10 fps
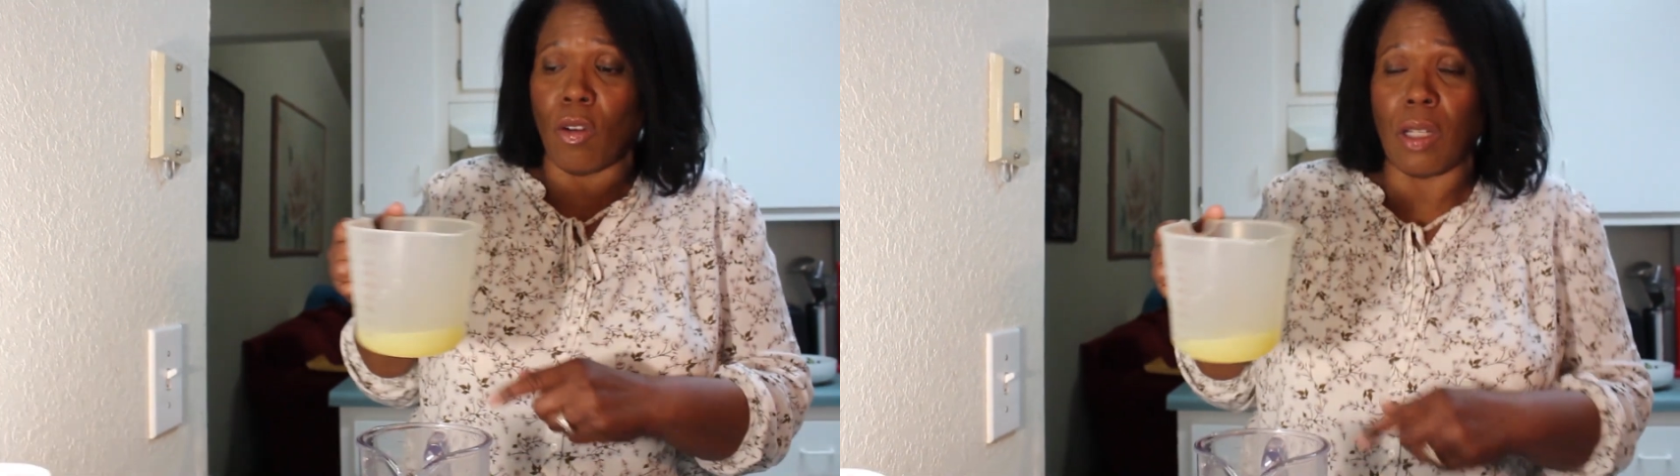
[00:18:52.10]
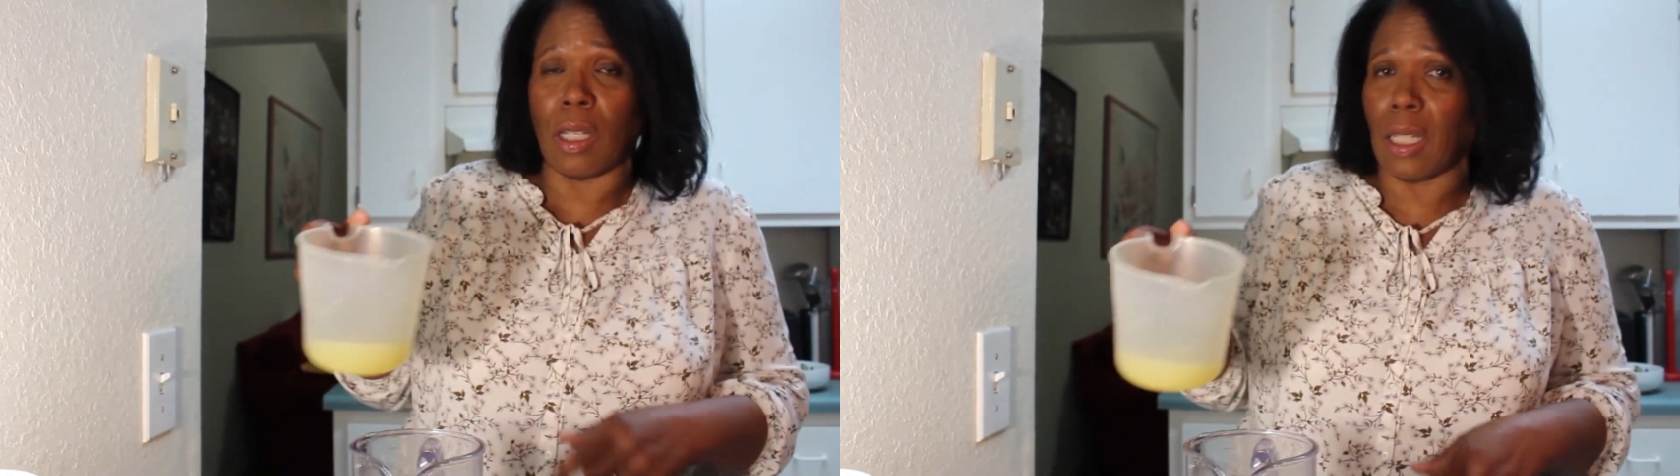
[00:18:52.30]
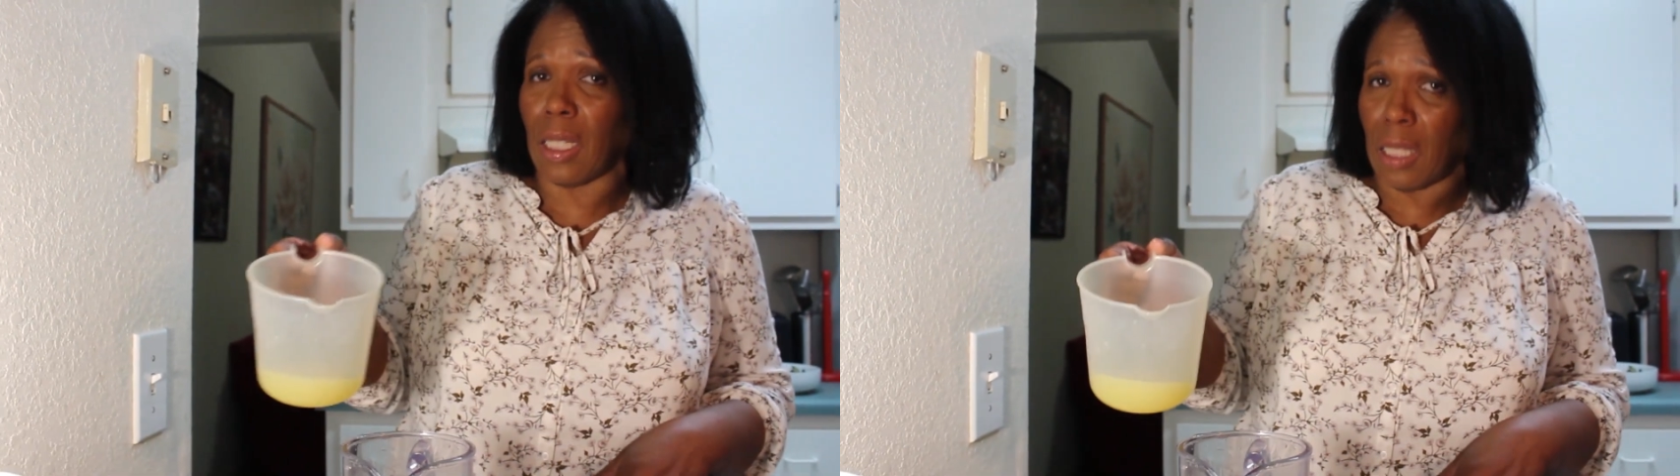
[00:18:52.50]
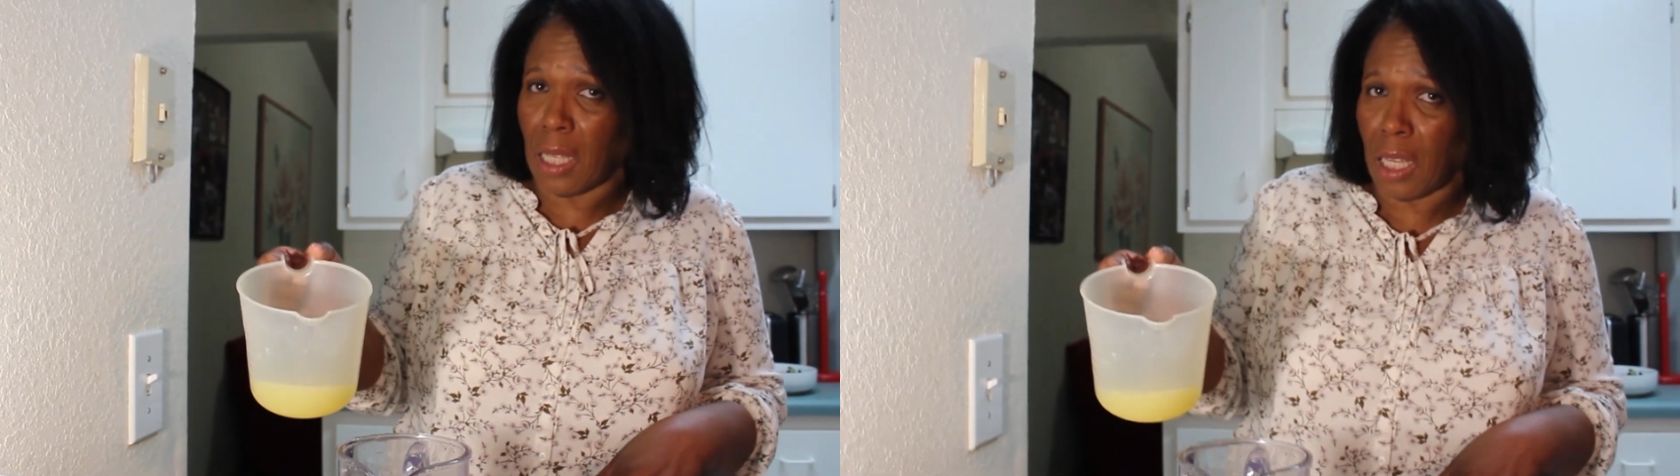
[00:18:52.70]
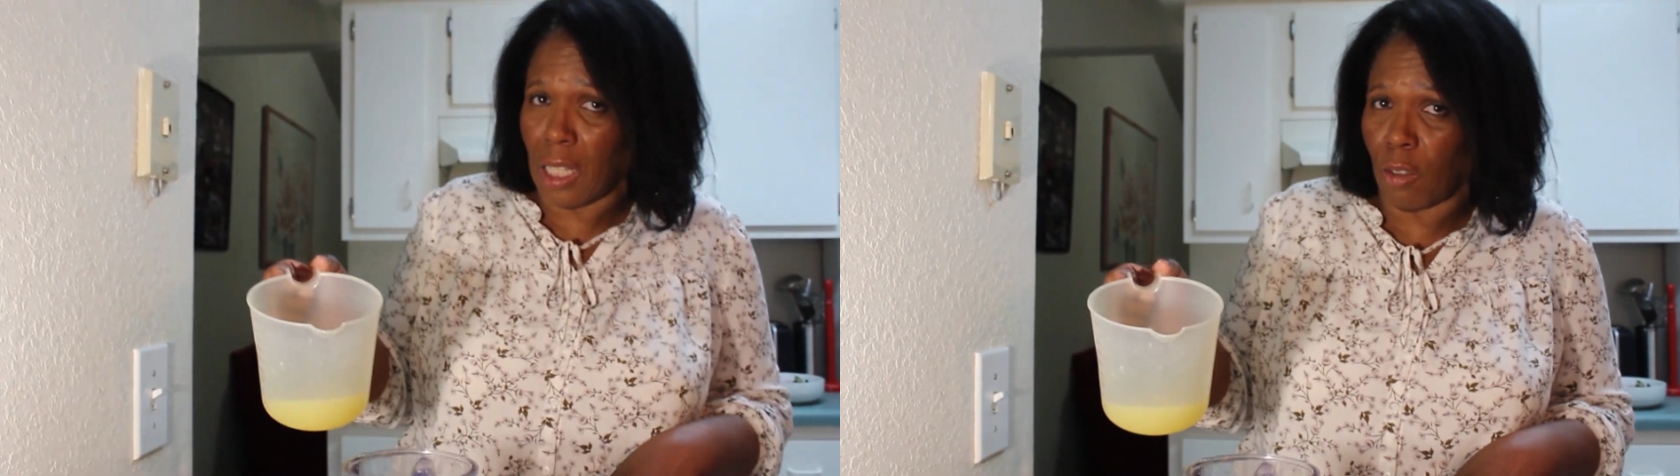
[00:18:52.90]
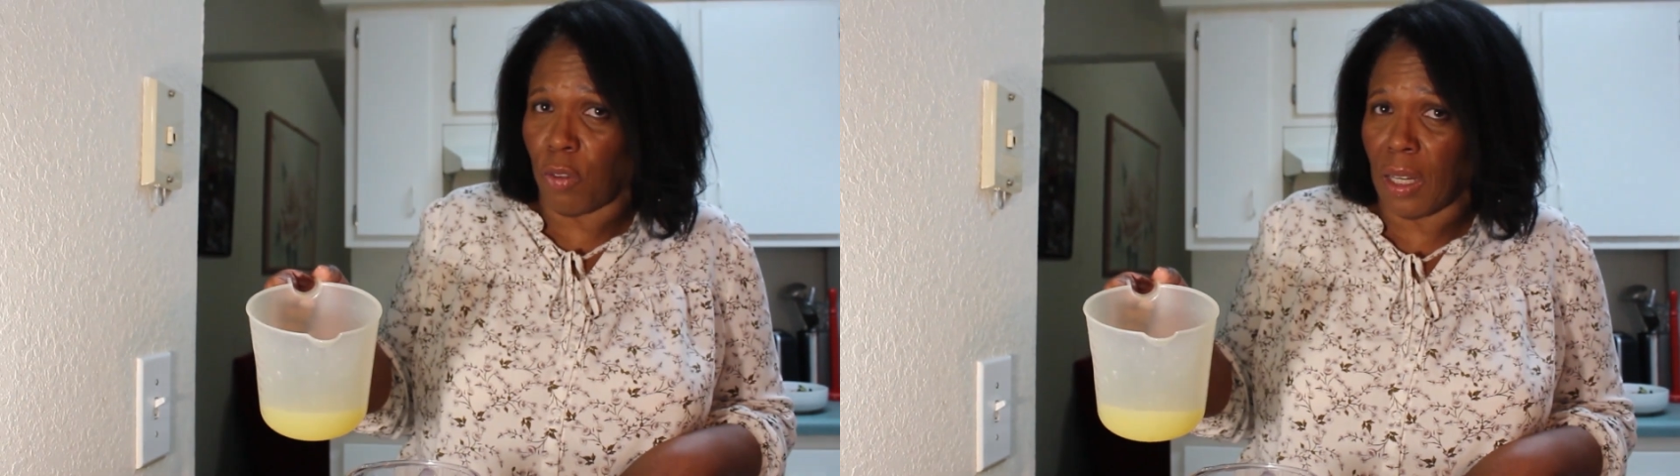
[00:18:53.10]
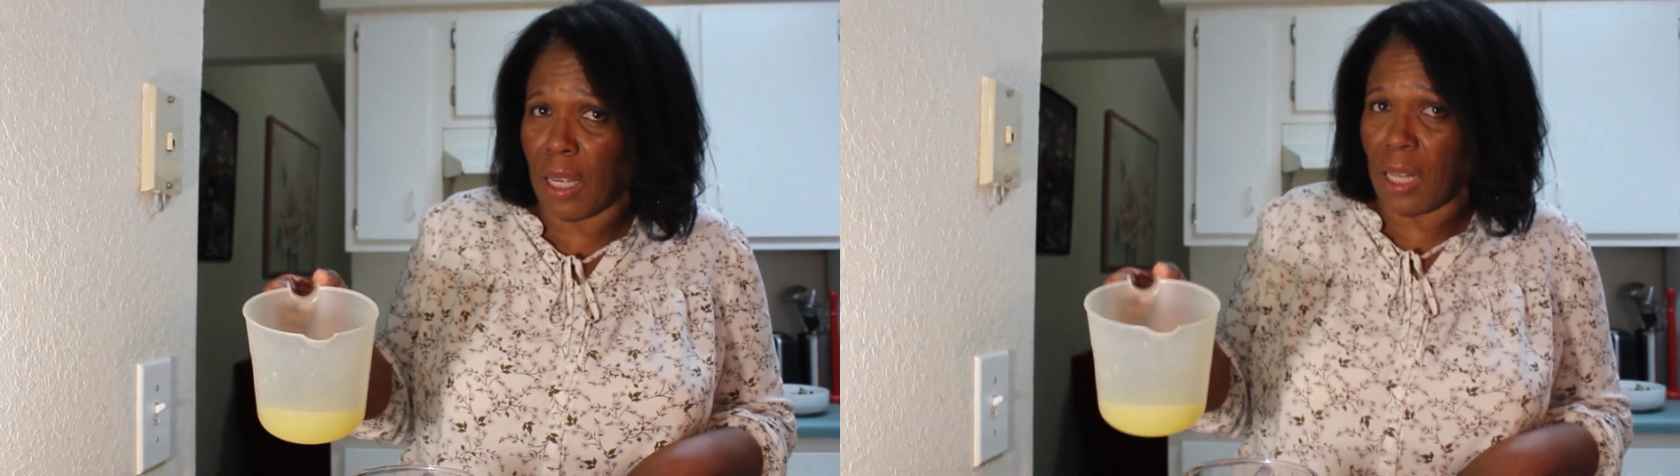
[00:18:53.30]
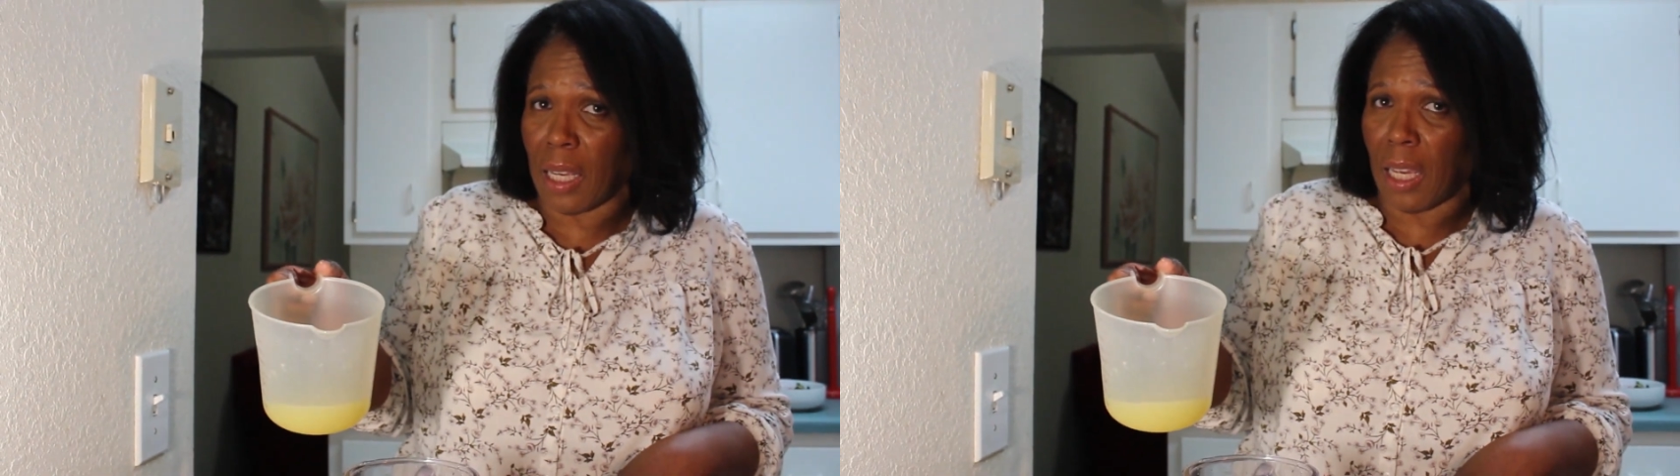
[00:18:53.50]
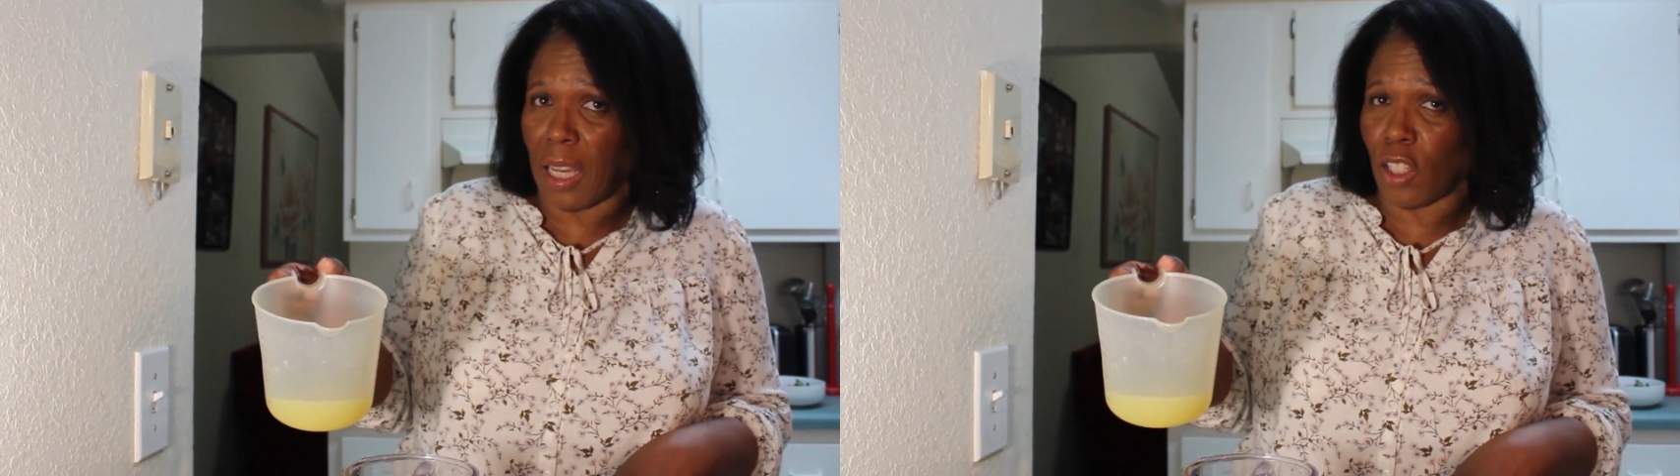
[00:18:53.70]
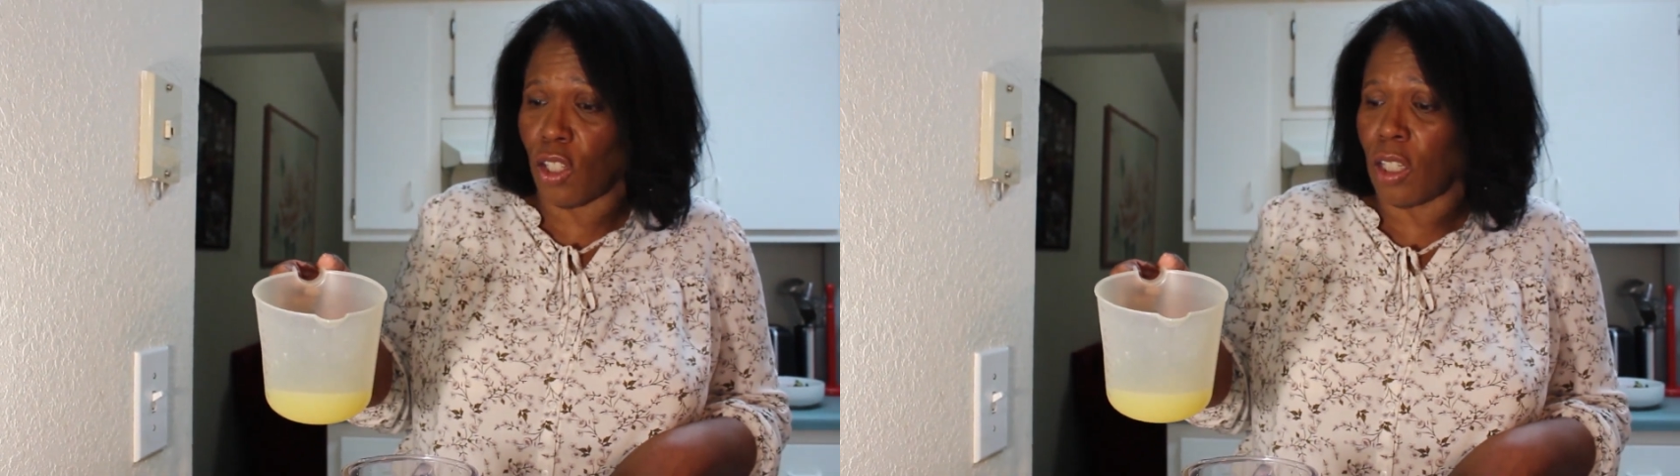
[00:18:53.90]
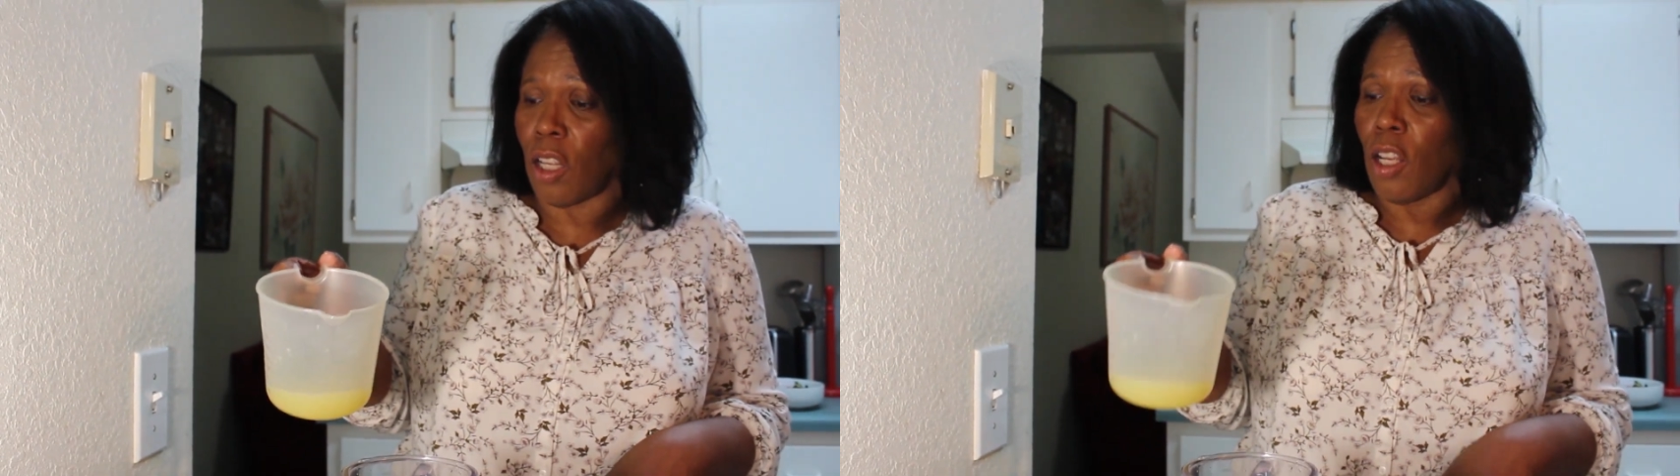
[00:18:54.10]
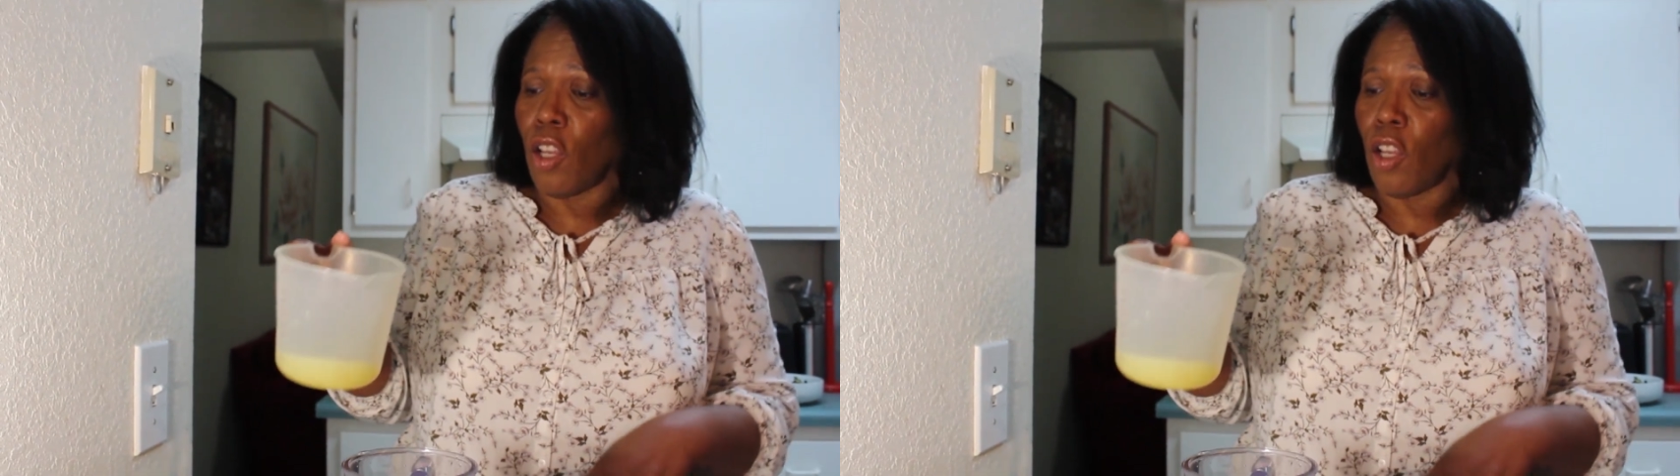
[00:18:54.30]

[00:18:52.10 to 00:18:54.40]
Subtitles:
you're gonna need this for another occasion.